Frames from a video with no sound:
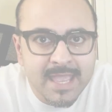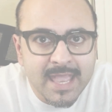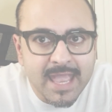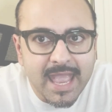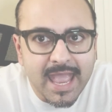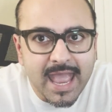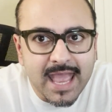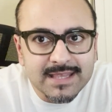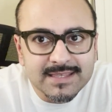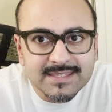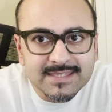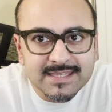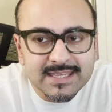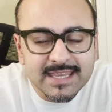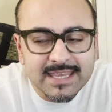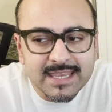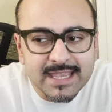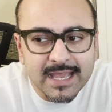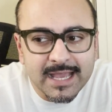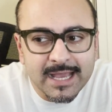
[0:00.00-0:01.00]
and
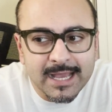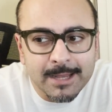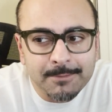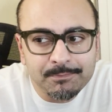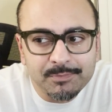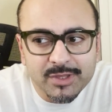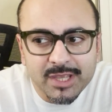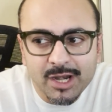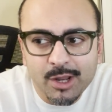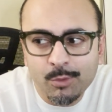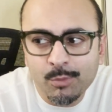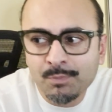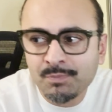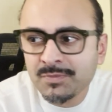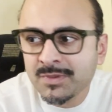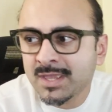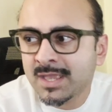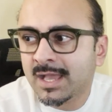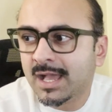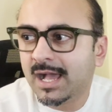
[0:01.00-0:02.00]
see,
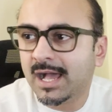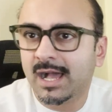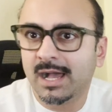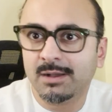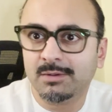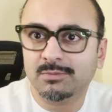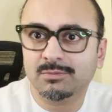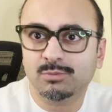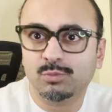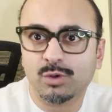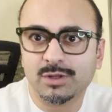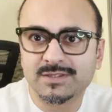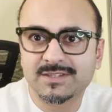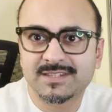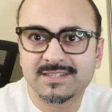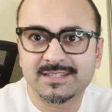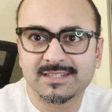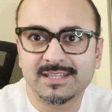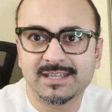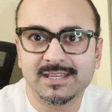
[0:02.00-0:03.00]

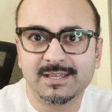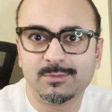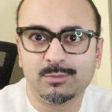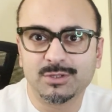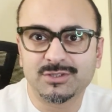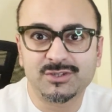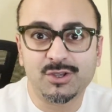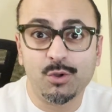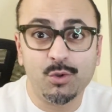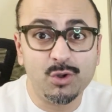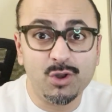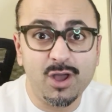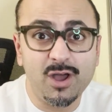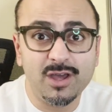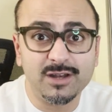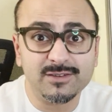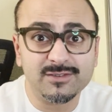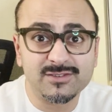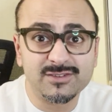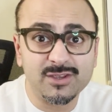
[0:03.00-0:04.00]
what's going
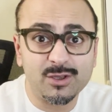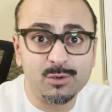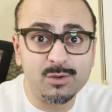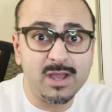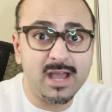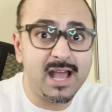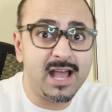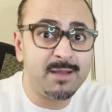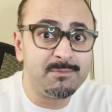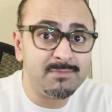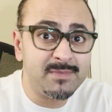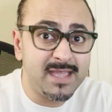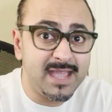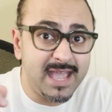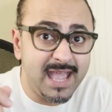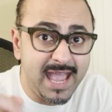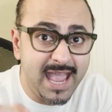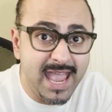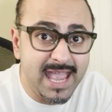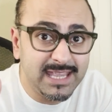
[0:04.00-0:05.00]
on. So
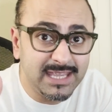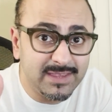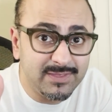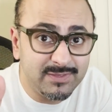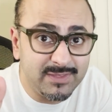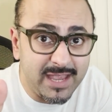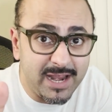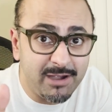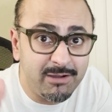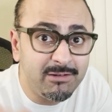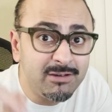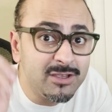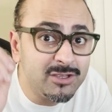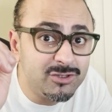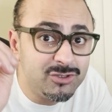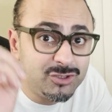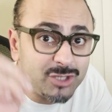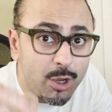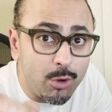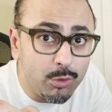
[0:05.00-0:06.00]
hang in there.
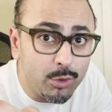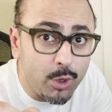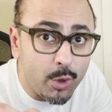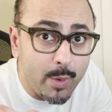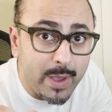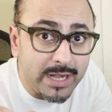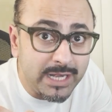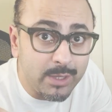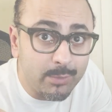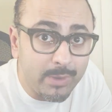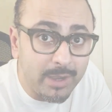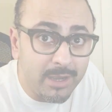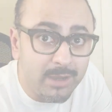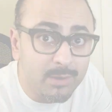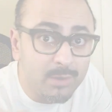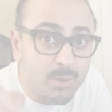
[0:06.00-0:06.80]
Don't go anywhere.